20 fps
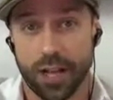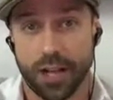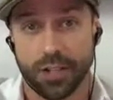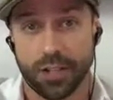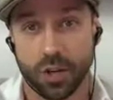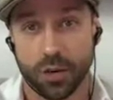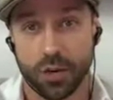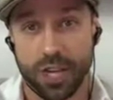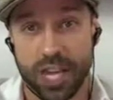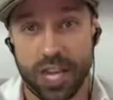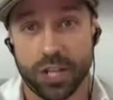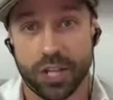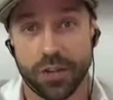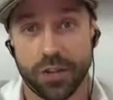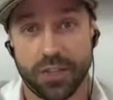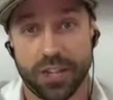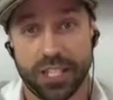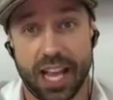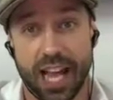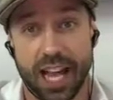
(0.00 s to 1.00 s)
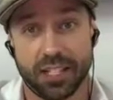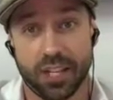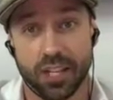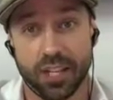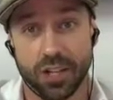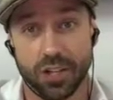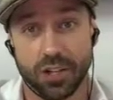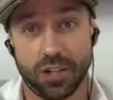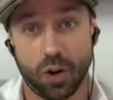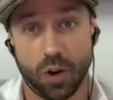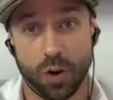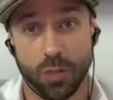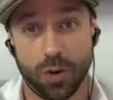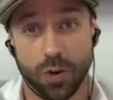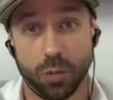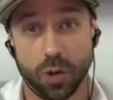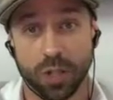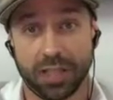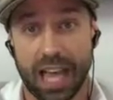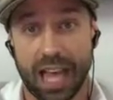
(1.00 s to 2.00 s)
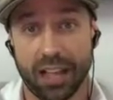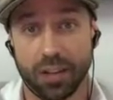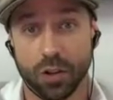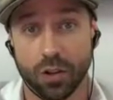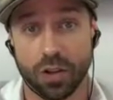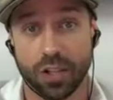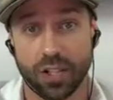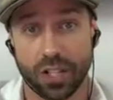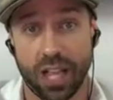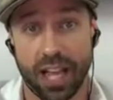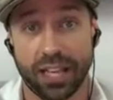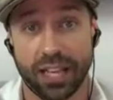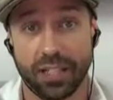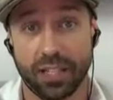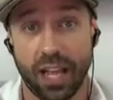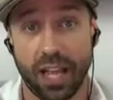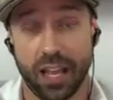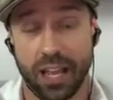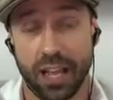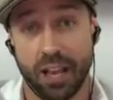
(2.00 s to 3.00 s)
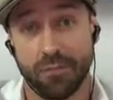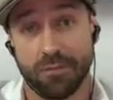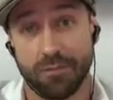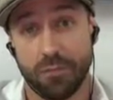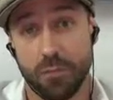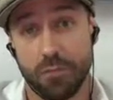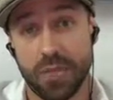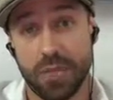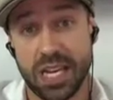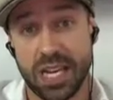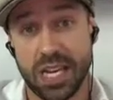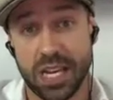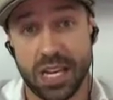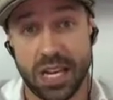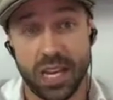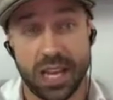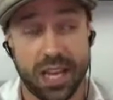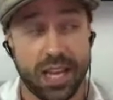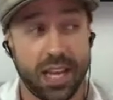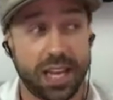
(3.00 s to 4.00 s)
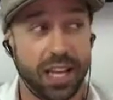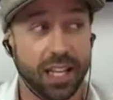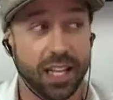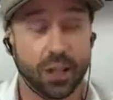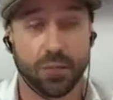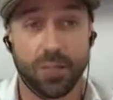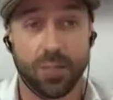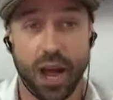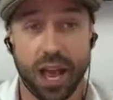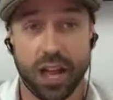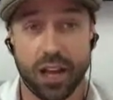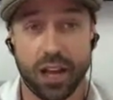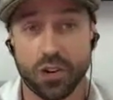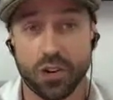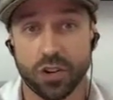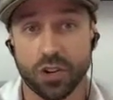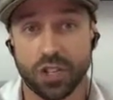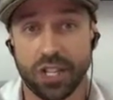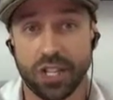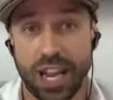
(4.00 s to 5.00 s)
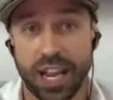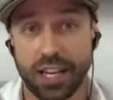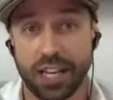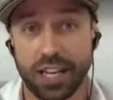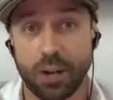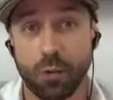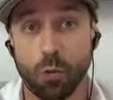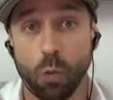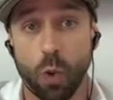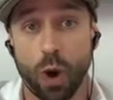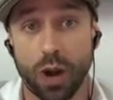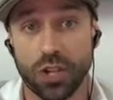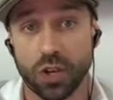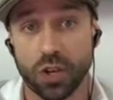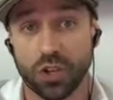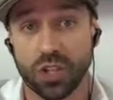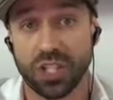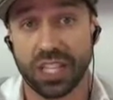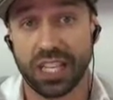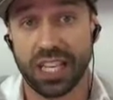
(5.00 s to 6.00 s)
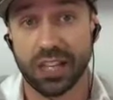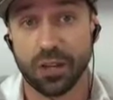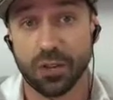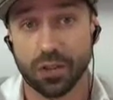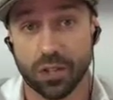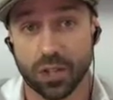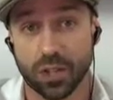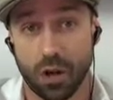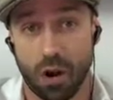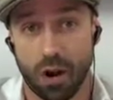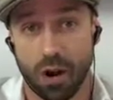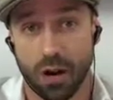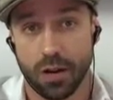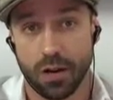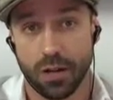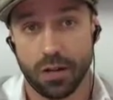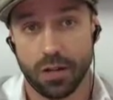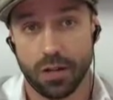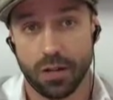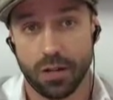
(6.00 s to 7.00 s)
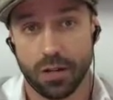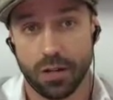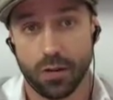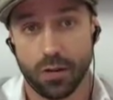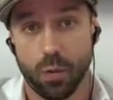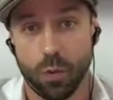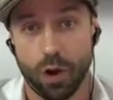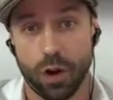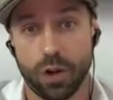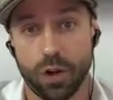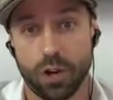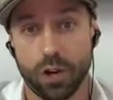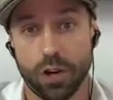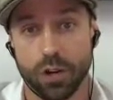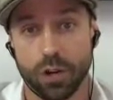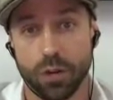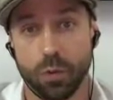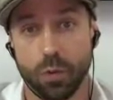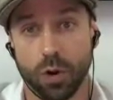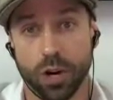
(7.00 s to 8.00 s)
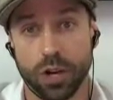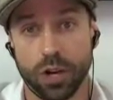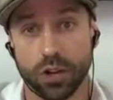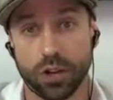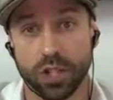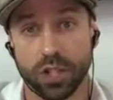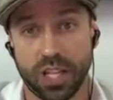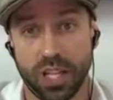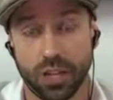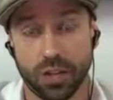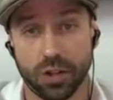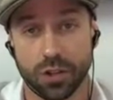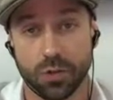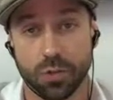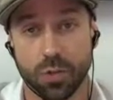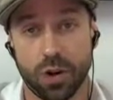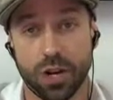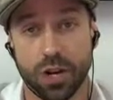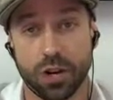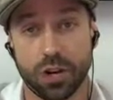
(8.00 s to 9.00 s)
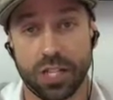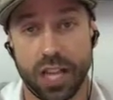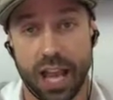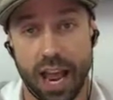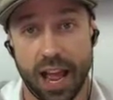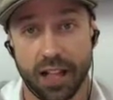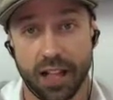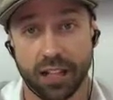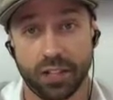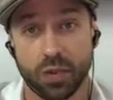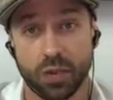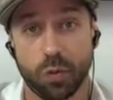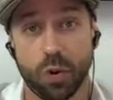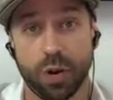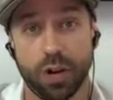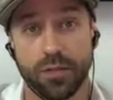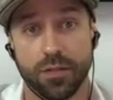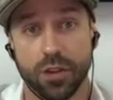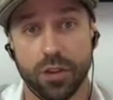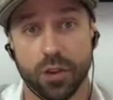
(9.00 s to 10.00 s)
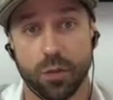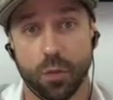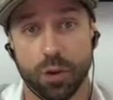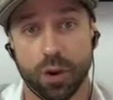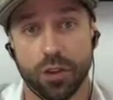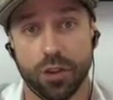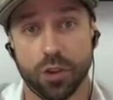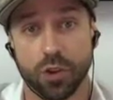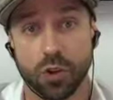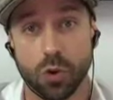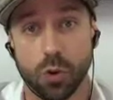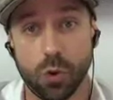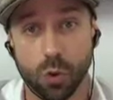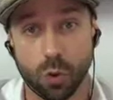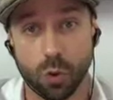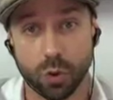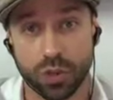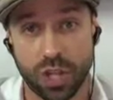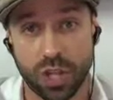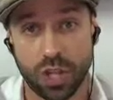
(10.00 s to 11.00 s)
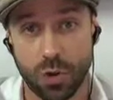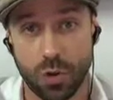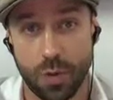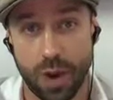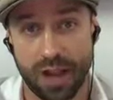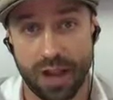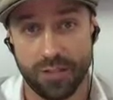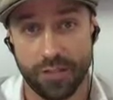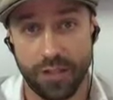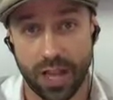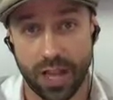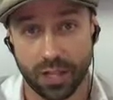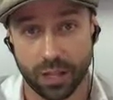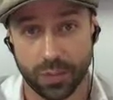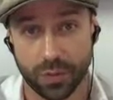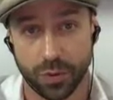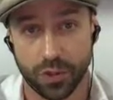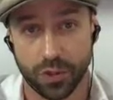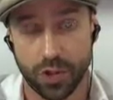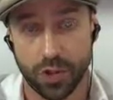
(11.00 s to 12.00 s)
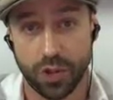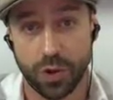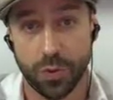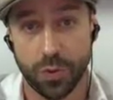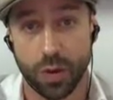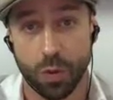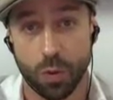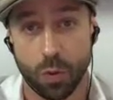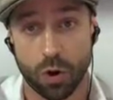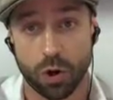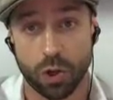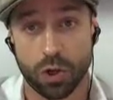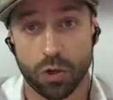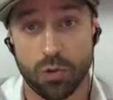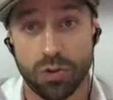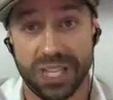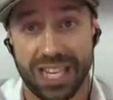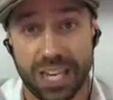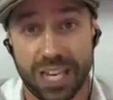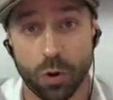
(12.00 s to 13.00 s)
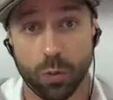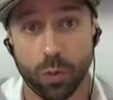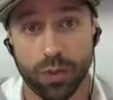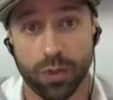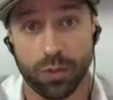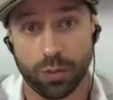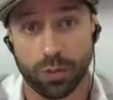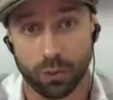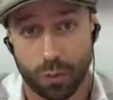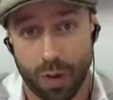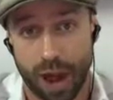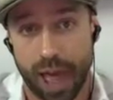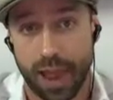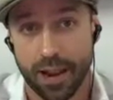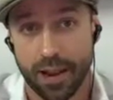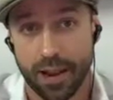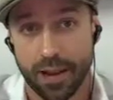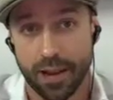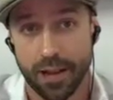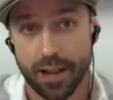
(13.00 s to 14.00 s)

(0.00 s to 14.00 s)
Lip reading: And so each of us has to determine what that looks like. And for me, it's by understanding what your skills are. What are your skills? What are your talents? What are the tools that you have available to you in order to deal with a threat?